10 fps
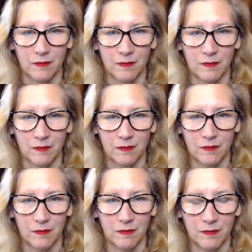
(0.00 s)

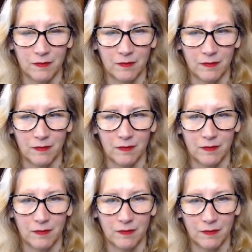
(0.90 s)

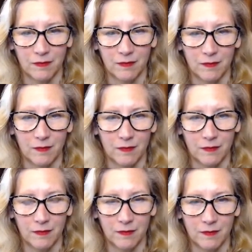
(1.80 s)

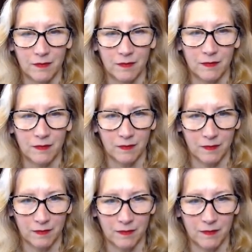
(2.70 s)

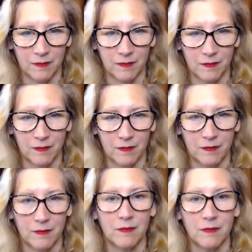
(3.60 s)

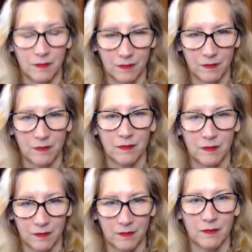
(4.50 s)

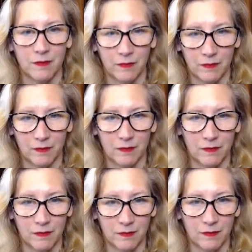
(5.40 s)

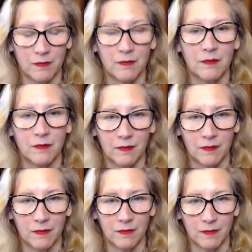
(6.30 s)

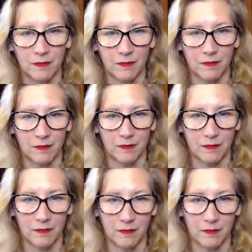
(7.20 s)
The person shown says nothing.